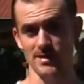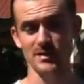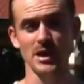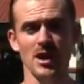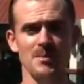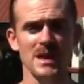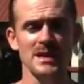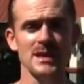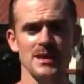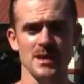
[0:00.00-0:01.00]
video I'm
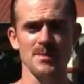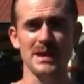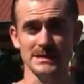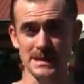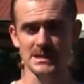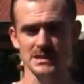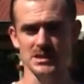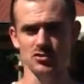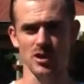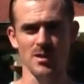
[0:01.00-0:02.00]
making about Zed
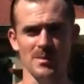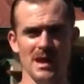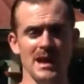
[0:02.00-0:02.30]
Syndrome.